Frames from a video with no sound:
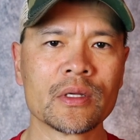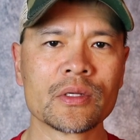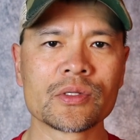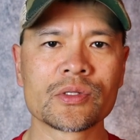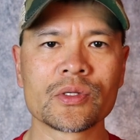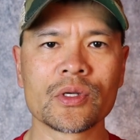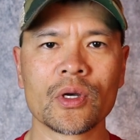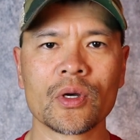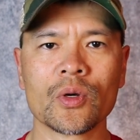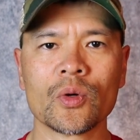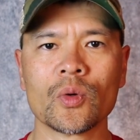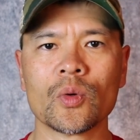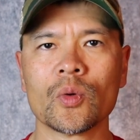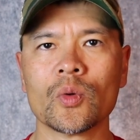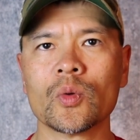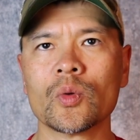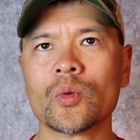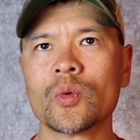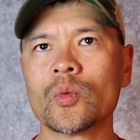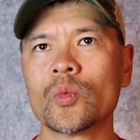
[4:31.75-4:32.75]

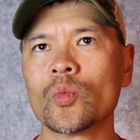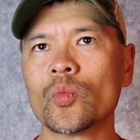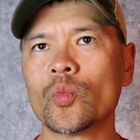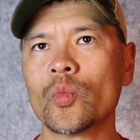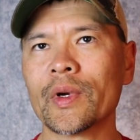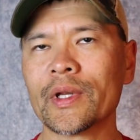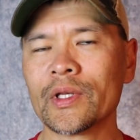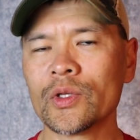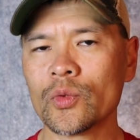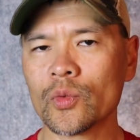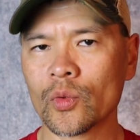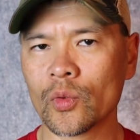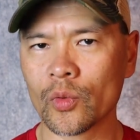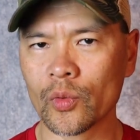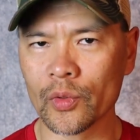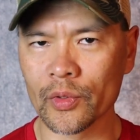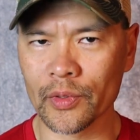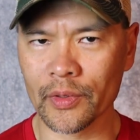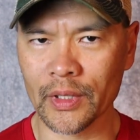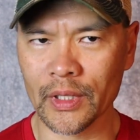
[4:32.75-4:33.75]
So when you
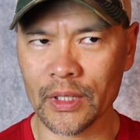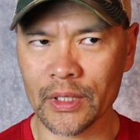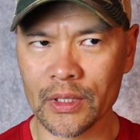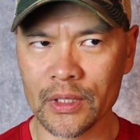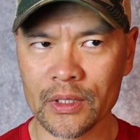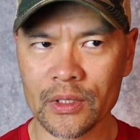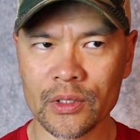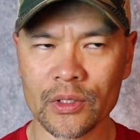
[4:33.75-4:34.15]
order it,